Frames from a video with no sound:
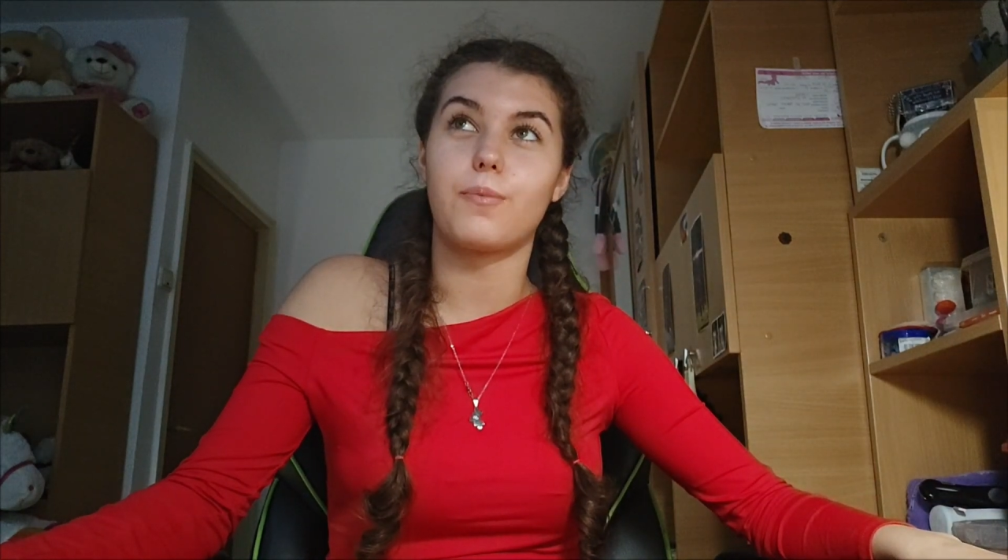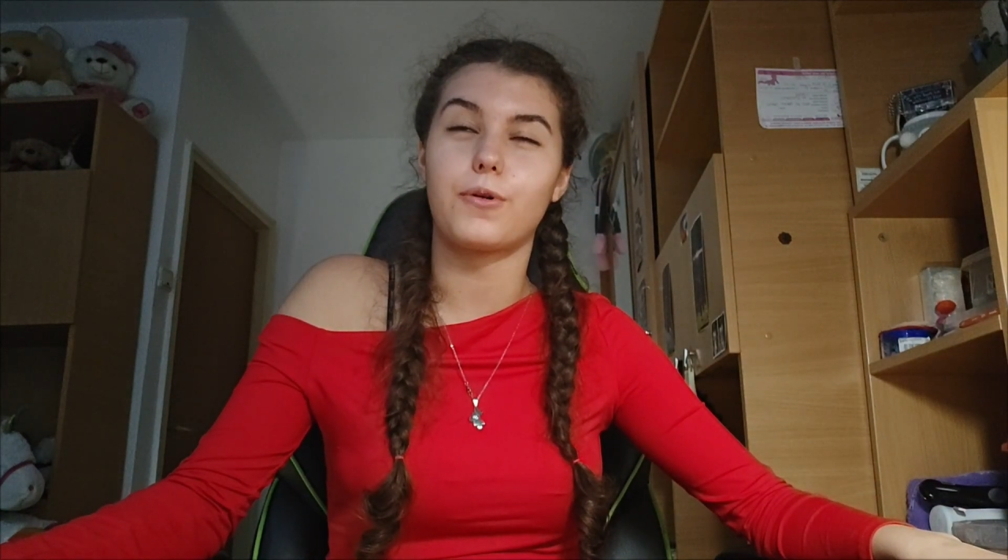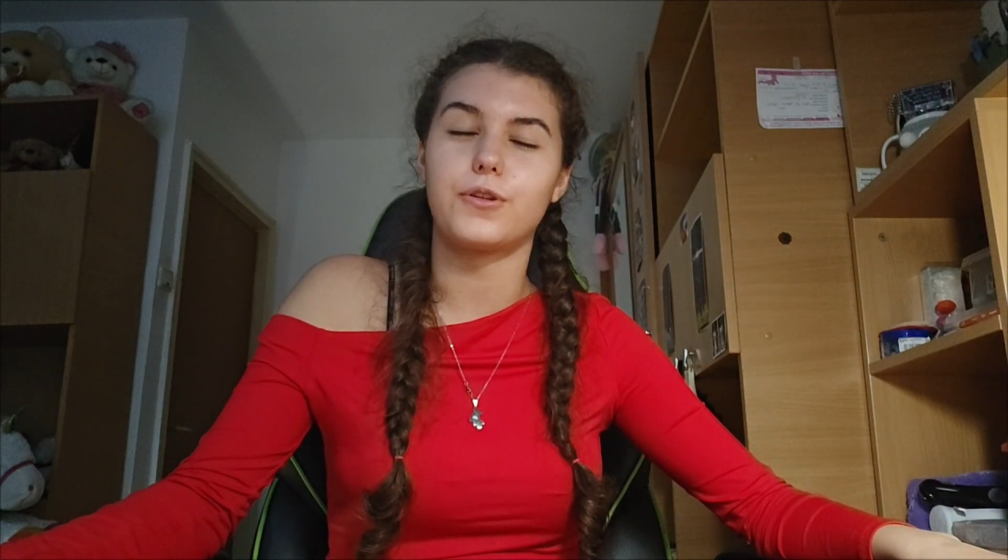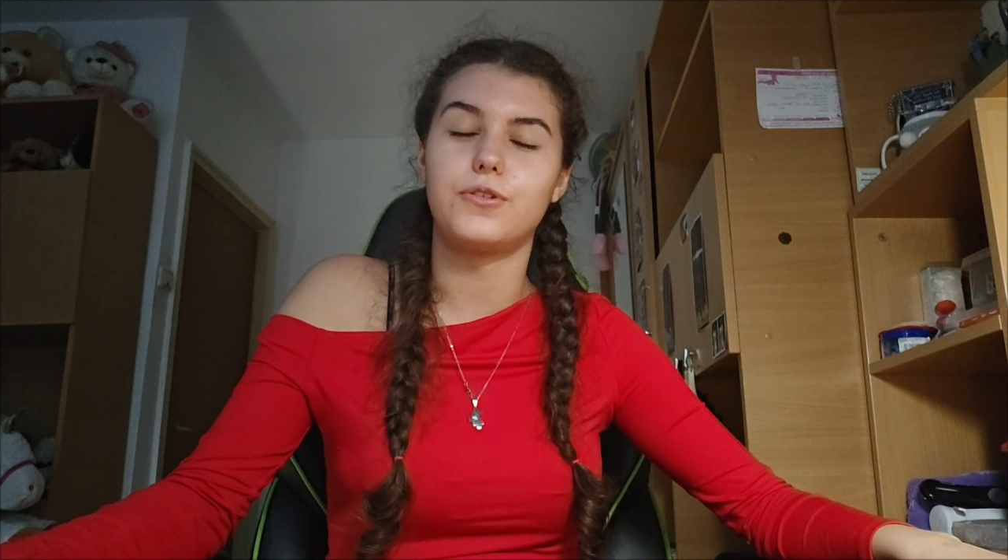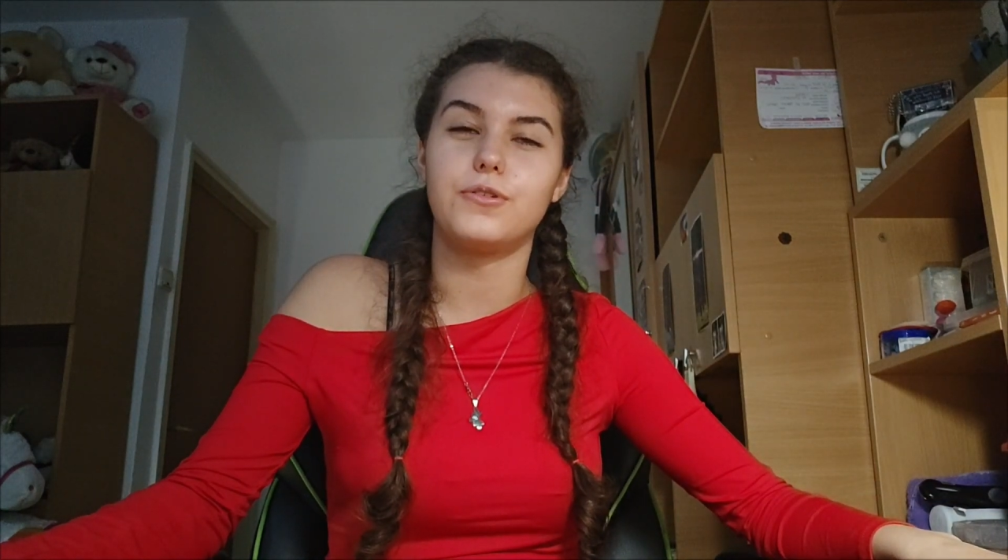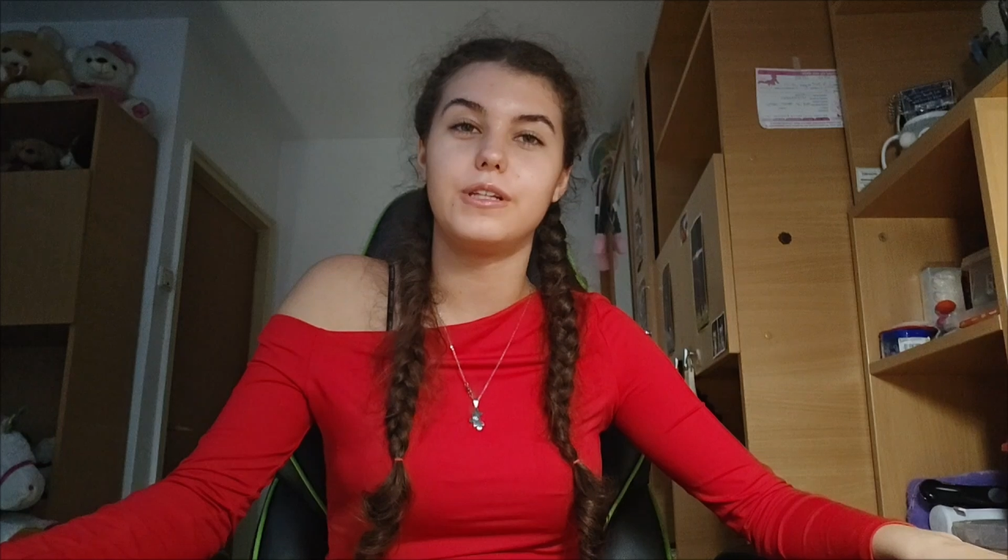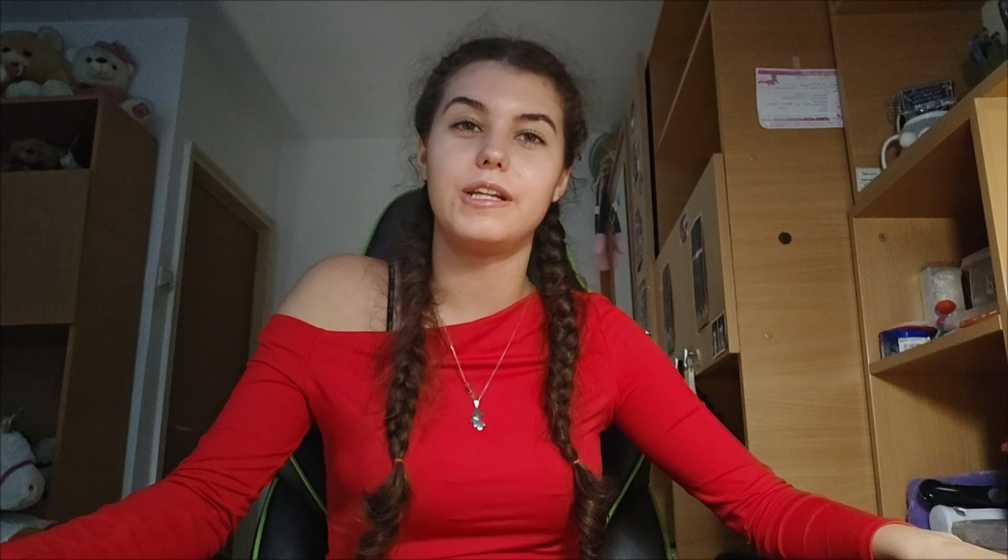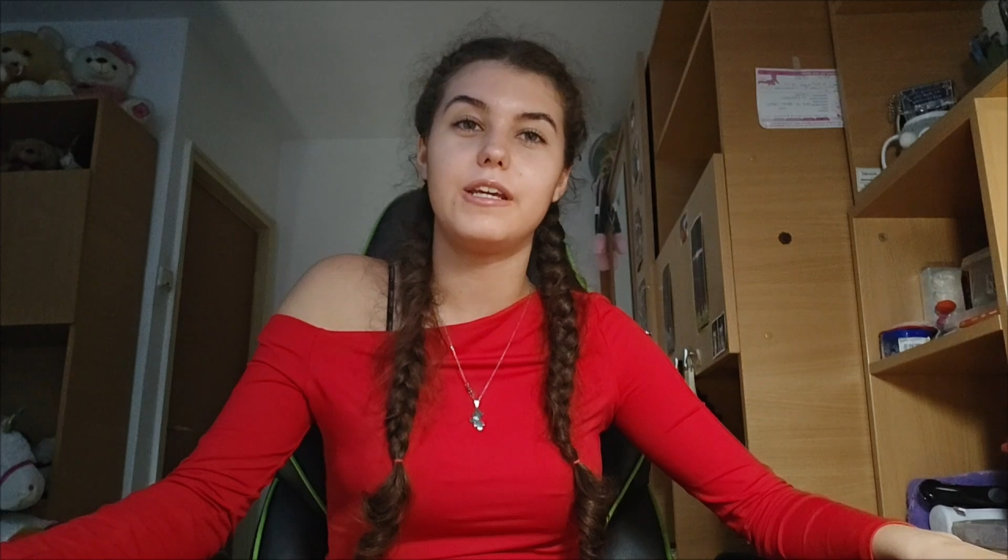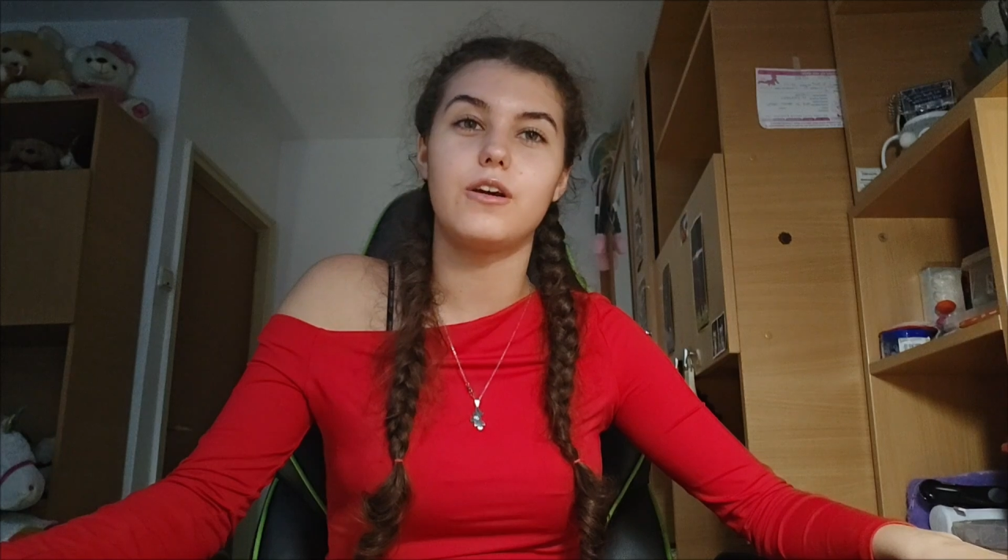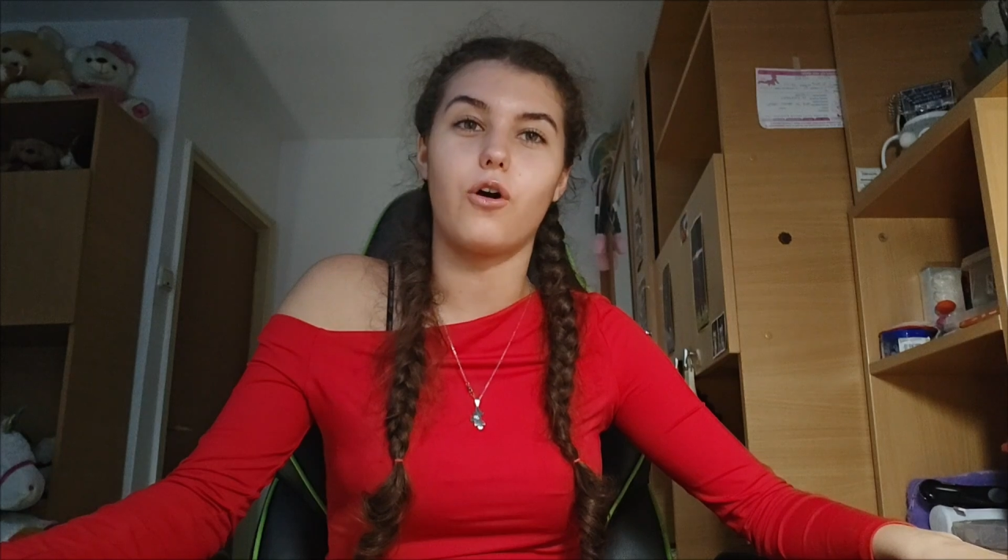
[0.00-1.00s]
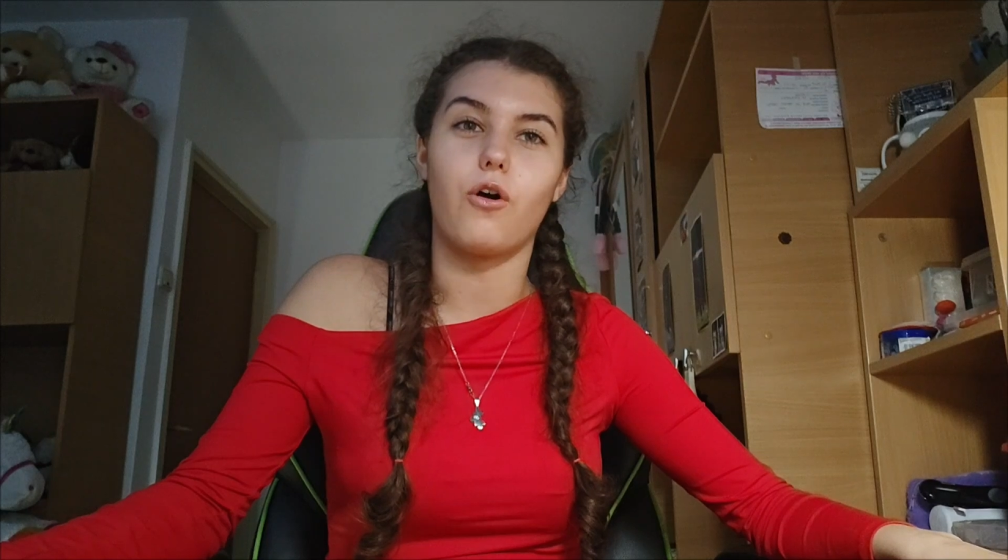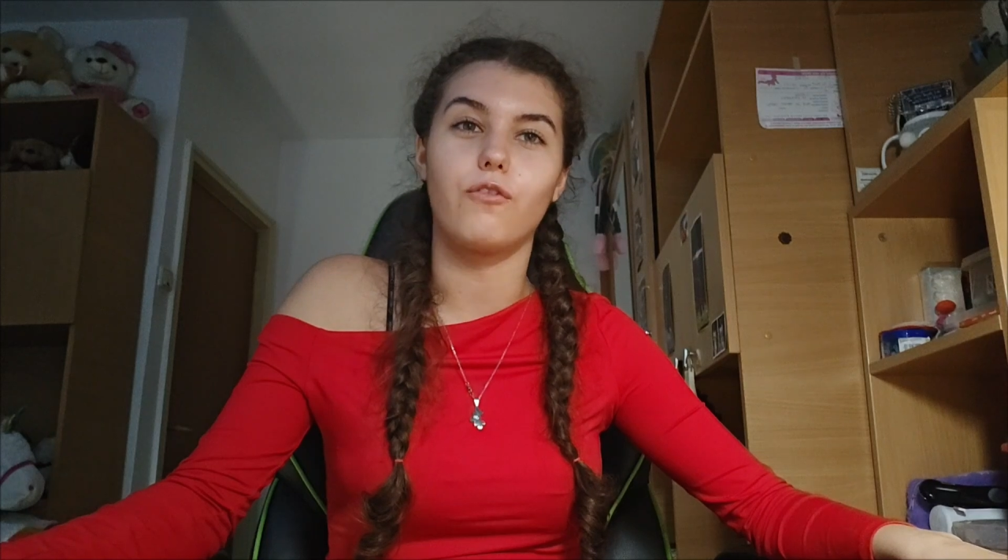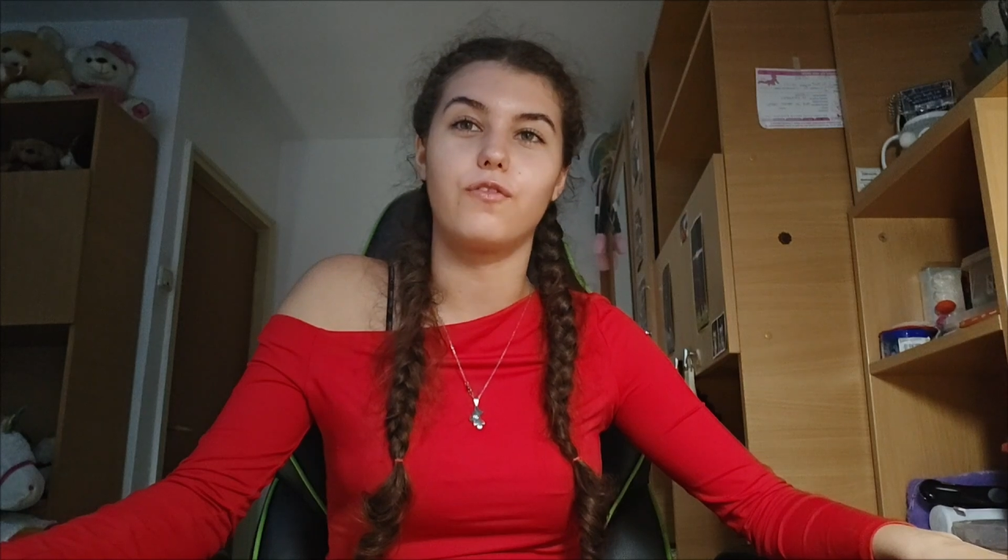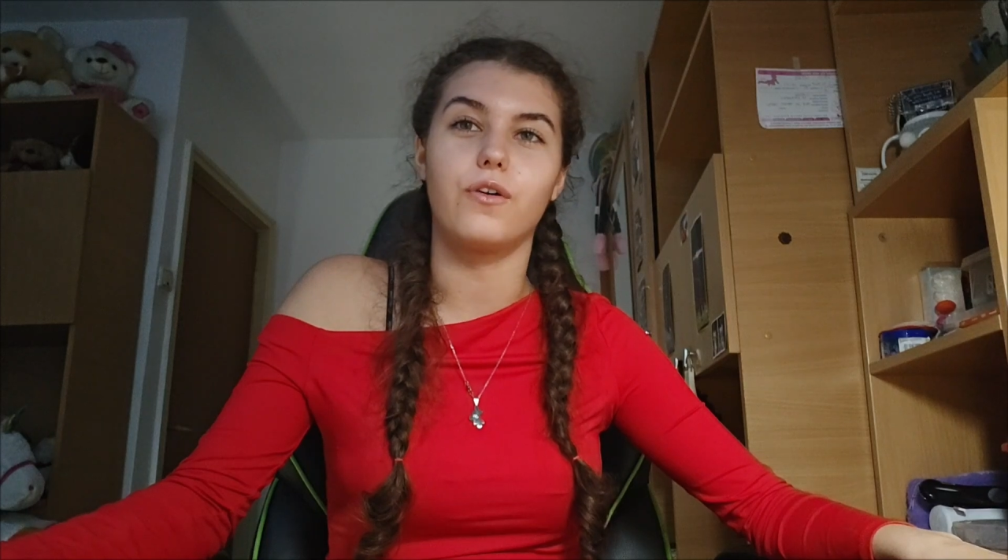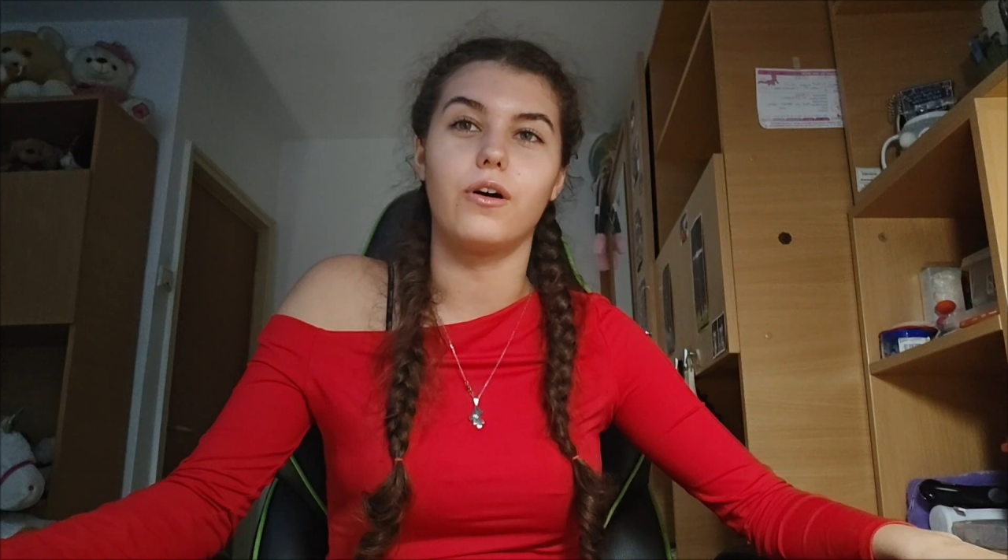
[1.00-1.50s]
opportunity
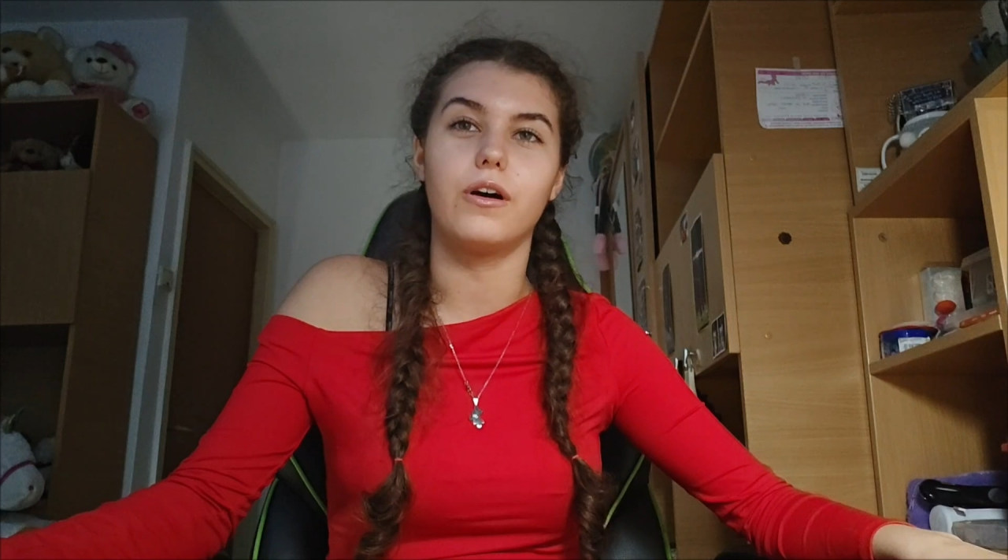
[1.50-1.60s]
of